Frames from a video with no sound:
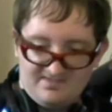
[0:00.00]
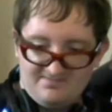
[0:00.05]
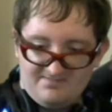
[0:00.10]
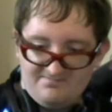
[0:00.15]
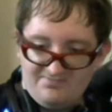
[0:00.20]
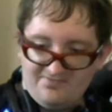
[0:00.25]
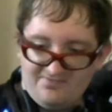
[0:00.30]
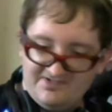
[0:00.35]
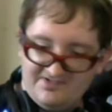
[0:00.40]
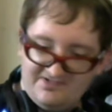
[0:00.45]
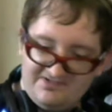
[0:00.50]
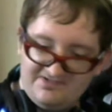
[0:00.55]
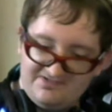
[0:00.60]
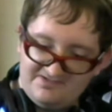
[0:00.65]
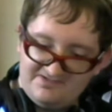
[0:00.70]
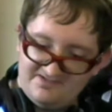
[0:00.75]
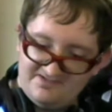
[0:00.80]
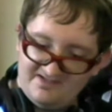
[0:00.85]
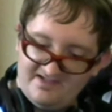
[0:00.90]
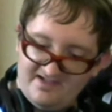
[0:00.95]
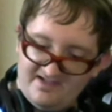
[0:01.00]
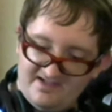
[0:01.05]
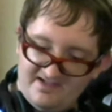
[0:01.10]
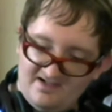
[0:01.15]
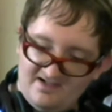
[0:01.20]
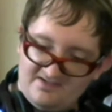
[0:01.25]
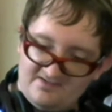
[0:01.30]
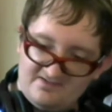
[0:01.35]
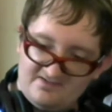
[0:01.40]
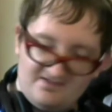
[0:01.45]
points
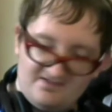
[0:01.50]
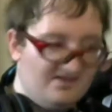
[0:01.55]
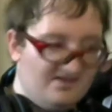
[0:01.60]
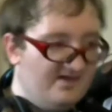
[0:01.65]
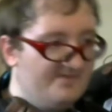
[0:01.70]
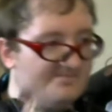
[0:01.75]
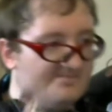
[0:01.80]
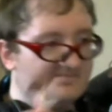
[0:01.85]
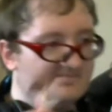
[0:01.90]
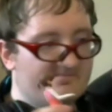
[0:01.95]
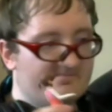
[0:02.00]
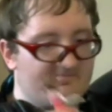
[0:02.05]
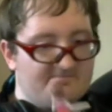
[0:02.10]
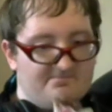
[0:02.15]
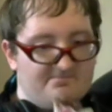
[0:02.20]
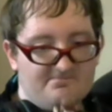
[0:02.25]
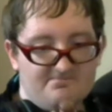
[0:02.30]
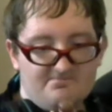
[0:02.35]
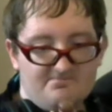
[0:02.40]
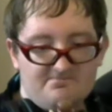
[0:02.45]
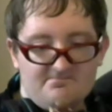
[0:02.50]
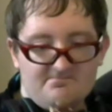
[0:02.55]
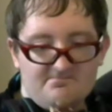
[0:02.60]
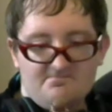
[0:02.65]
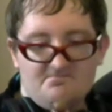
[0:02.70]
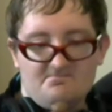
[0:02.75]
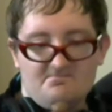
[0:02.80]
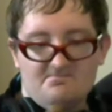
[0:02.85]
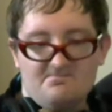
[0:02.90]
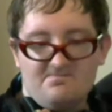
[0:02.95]
on her
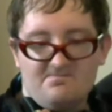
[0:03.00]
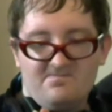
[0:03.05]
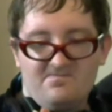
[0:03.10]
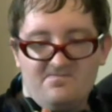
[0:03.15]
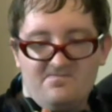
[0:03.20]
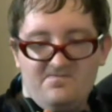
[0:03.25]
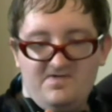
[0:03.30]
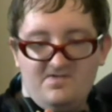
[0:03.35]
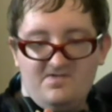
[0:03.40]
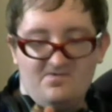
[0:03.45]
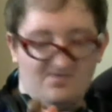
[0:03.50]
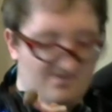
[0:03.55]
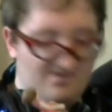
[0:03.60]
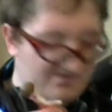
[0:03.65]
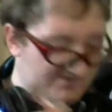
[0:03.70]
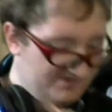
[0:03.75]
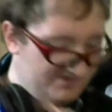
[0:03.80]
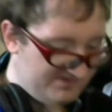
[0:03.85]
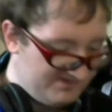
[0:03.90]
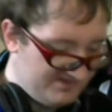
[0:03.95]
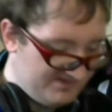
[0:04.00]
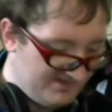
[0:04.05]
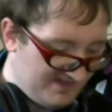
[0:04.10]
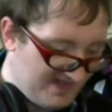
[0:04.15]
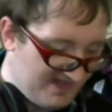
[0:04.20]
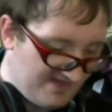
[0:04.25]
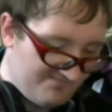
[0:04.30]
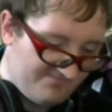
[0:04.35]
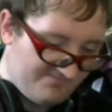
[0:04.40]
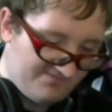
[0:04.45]
feet, or just to
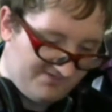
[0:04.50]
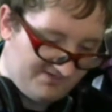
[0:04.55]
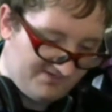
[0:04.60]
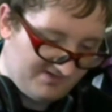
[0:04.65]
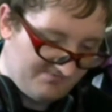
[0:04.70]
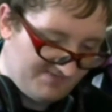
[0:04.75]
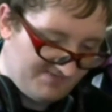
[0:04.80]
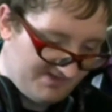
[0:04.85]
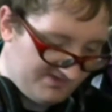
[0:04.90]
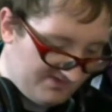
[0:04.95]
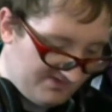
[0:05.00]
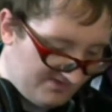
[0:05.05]
have it be so